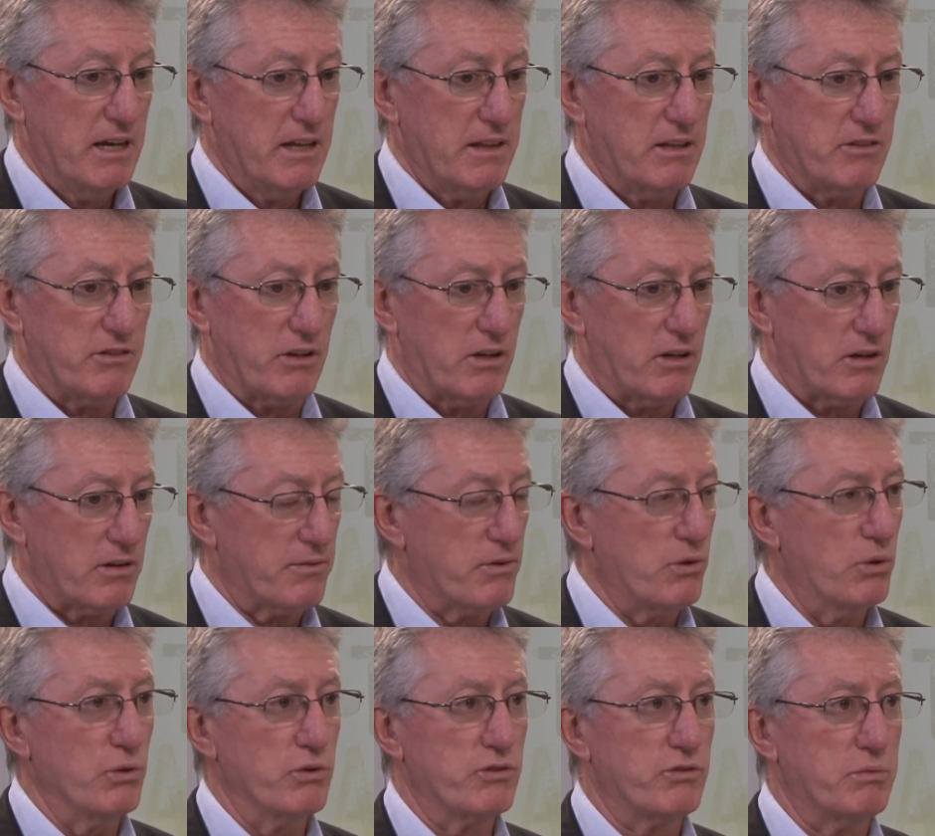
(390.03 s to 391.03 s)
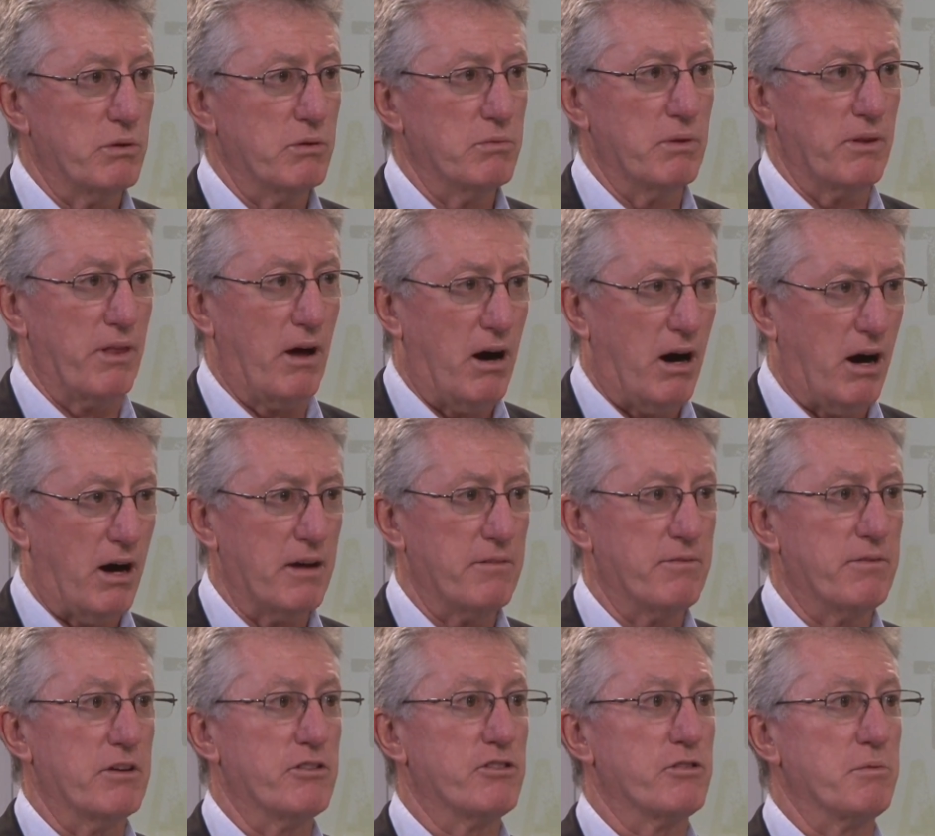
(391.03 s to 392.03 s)
There's a lot of coarse wool with high
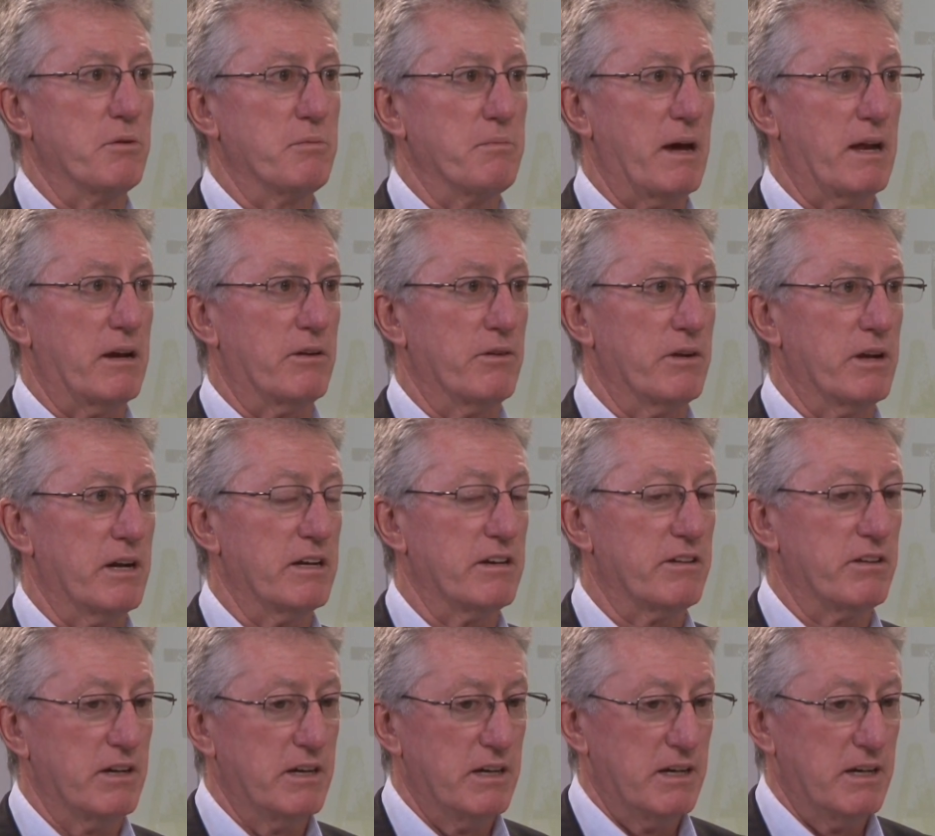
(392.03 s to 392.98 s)
vegetable matter in it.